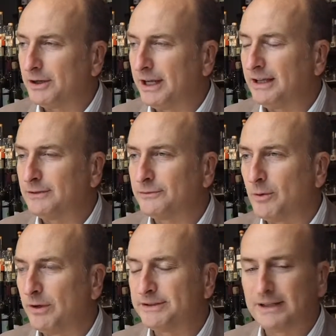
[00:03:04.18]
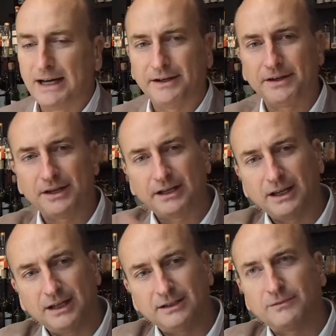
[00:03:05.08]
80 from one side, another
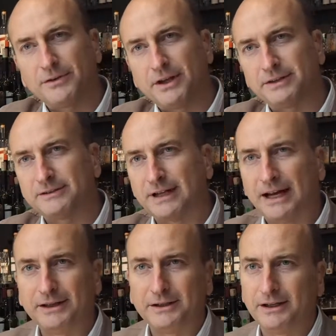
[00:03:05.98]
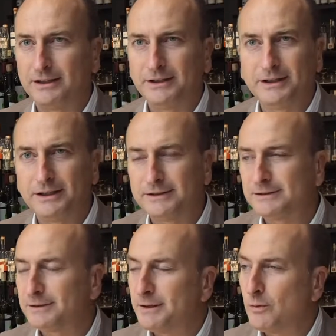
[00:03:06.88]
80 from the other side.
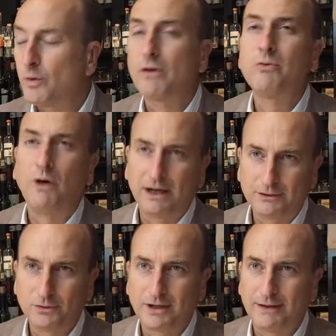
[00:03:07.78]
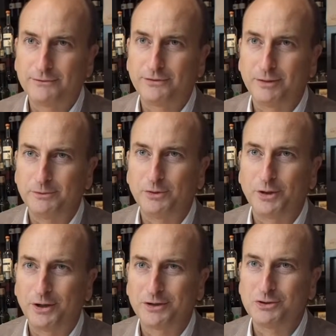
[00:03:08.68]
It's worthwhile to come from New
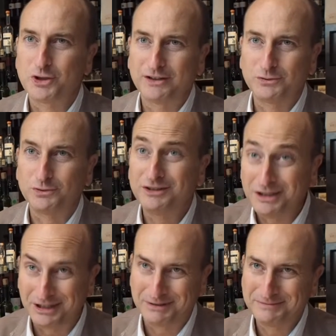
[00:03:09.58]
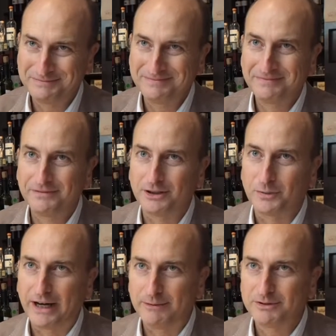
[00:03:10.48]
York just to see the
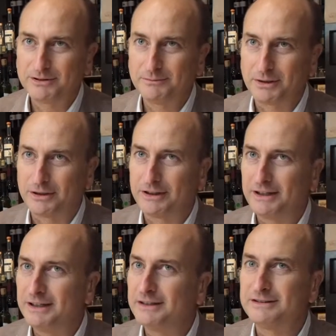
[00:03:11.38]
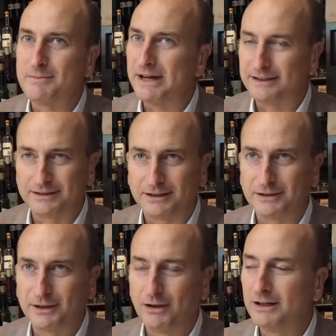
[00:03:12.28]
grapes, because it is amazing.
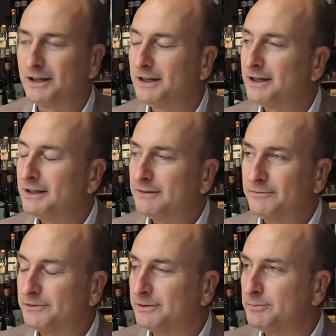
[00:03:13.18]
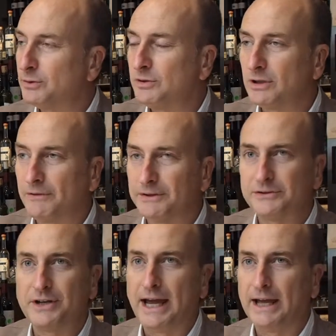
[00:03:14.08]
Only the beauty of this
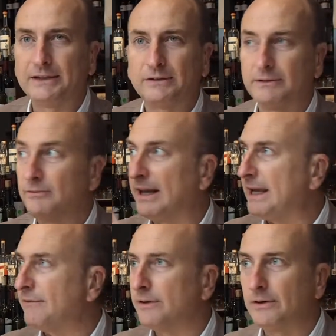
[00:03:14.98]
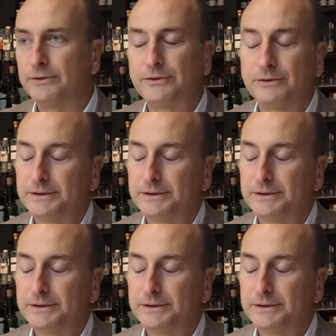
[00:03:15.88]
net, the flavors.